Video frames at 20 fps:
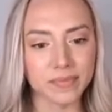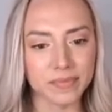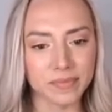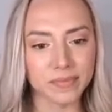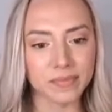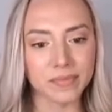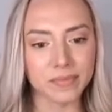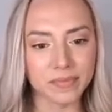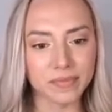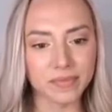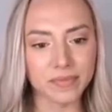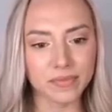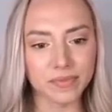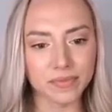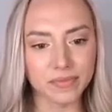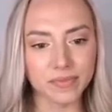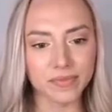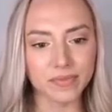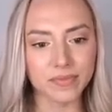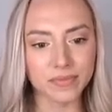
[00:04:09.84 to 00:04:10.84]

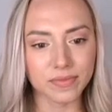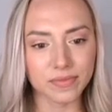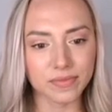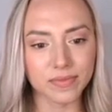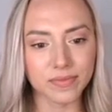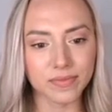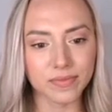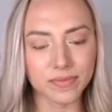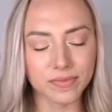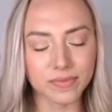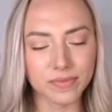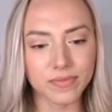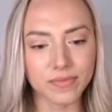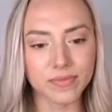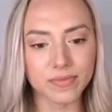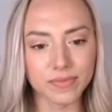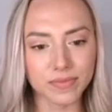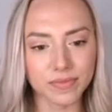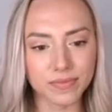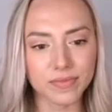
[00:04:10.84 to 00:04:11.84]

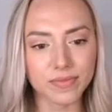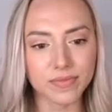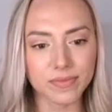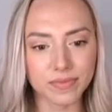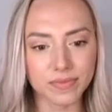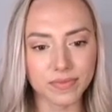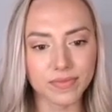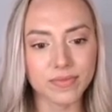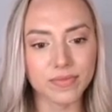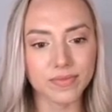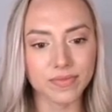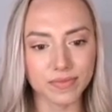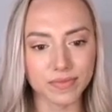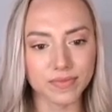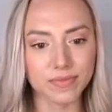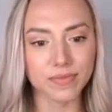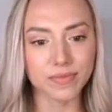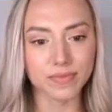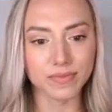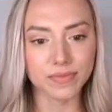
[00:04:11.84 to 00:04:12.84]

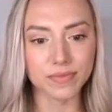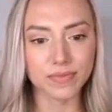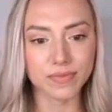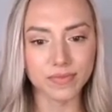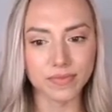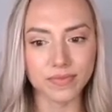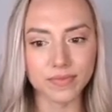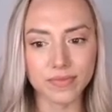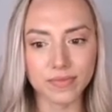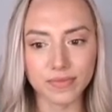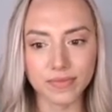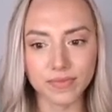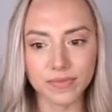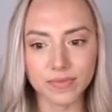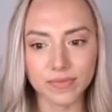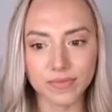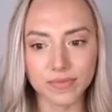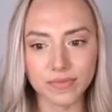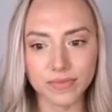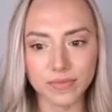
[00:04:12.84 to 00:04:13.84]

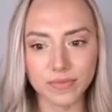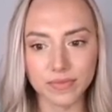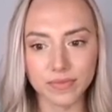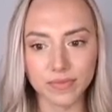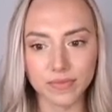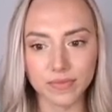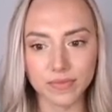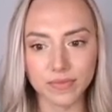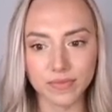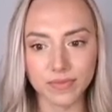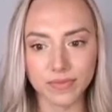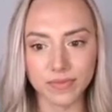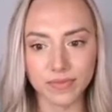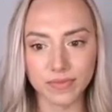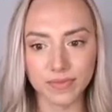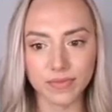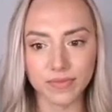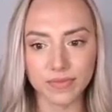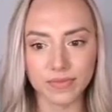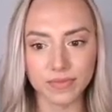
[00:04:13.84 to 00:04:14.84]

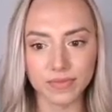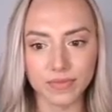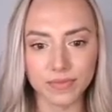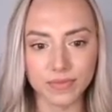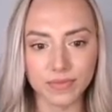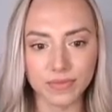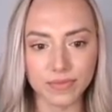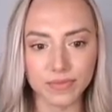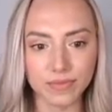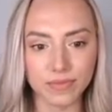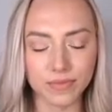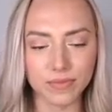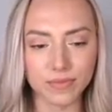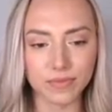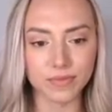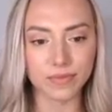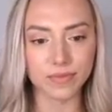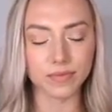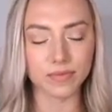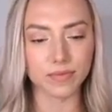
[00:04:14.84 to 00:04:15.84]

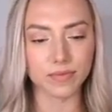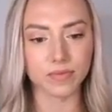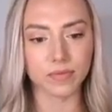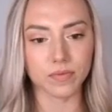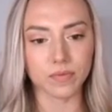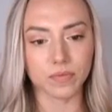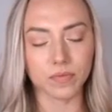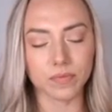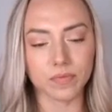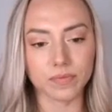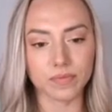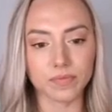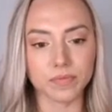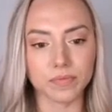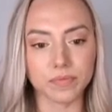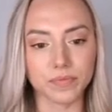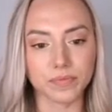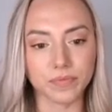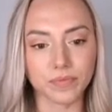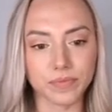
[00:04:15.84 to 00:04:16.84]

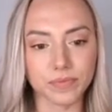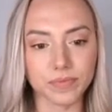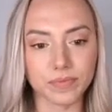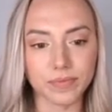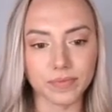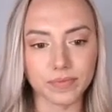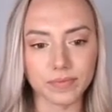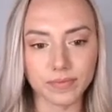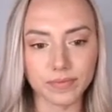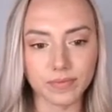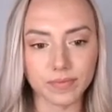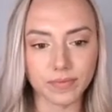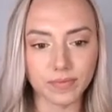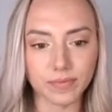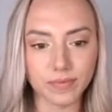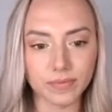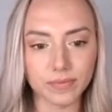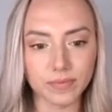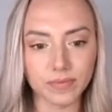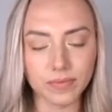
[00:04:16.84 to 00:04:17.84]
The person shown says nothing.